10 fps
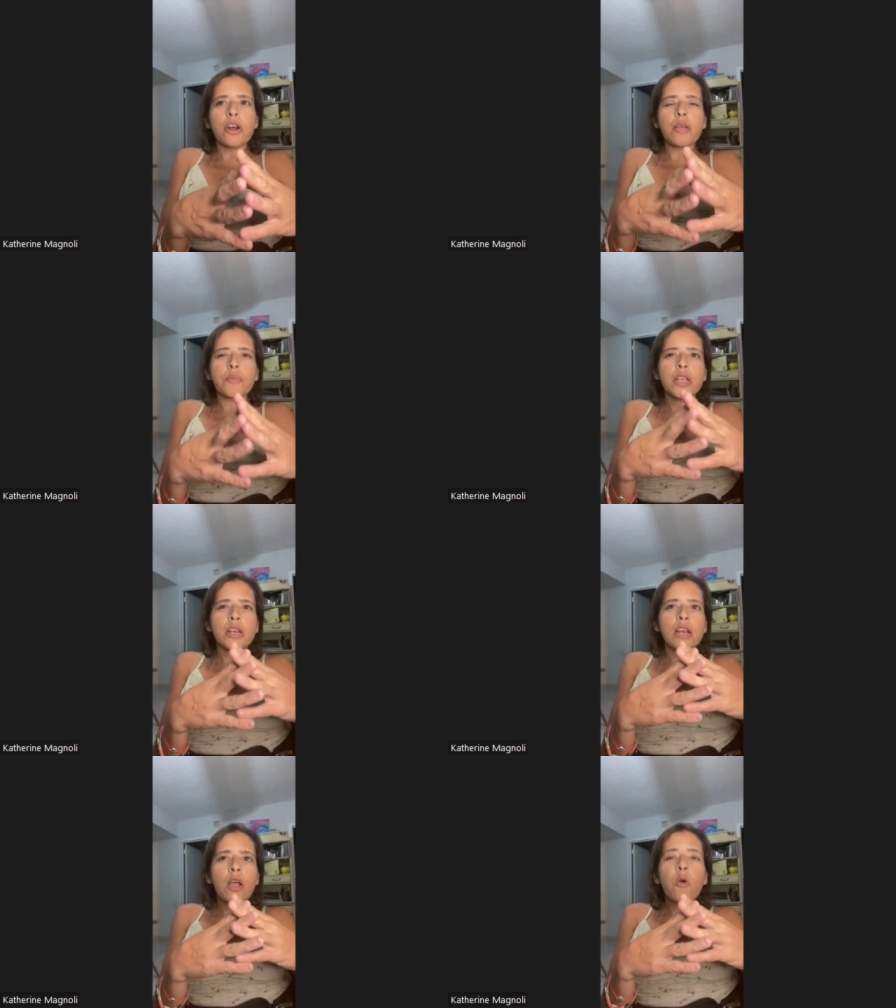I
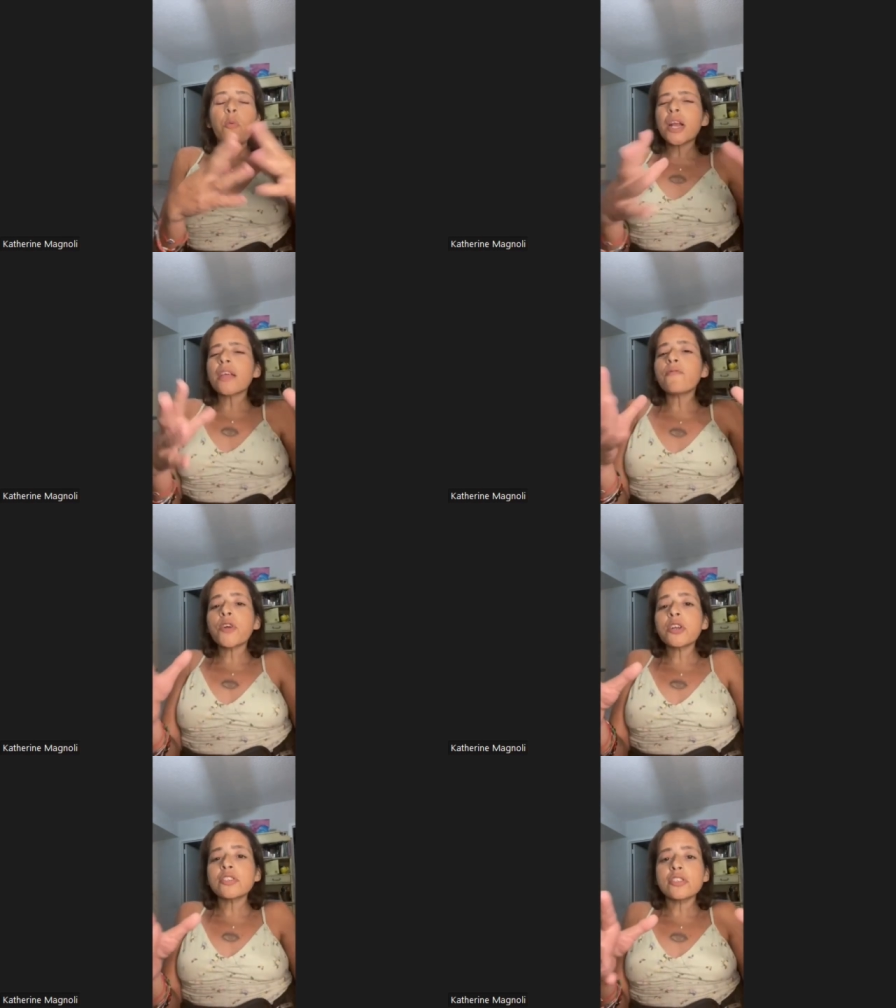mean, when I
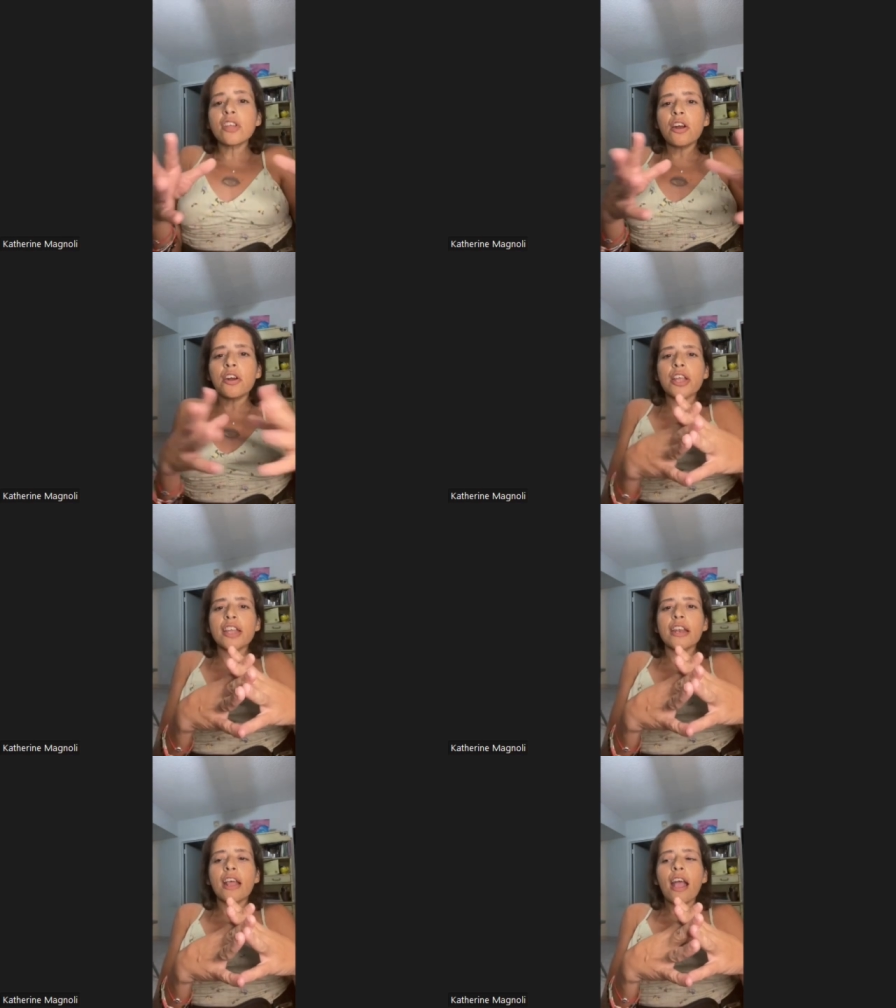first
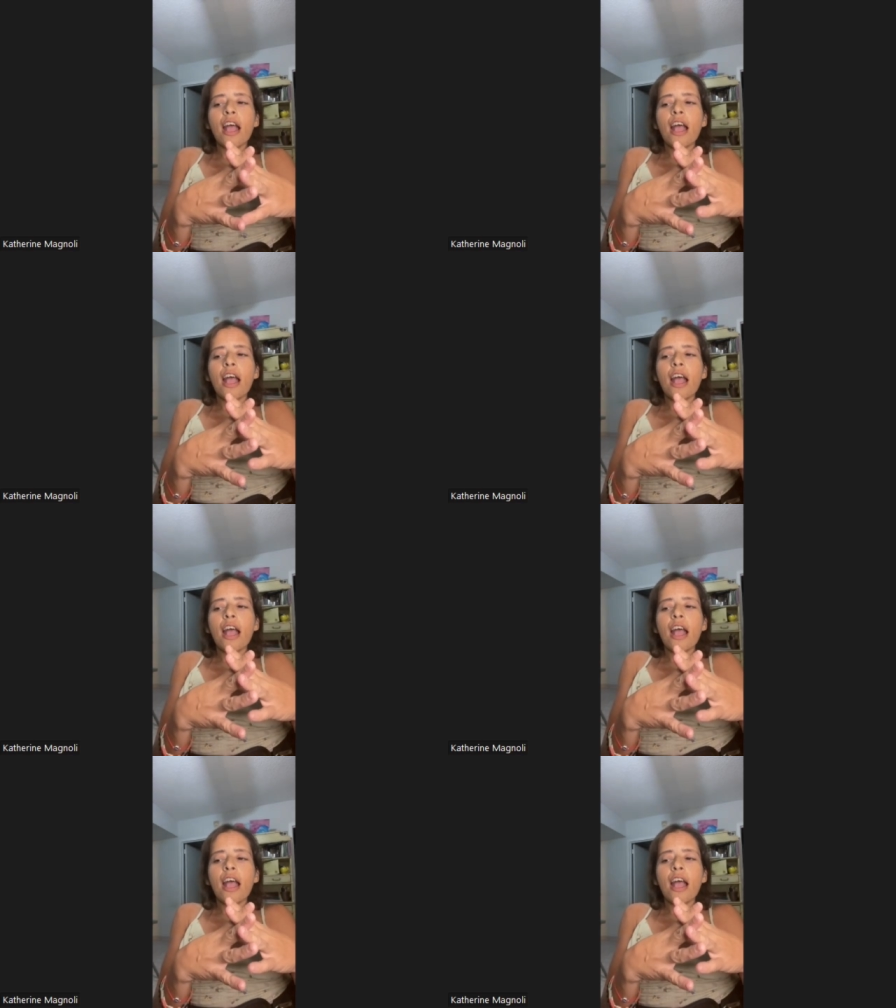started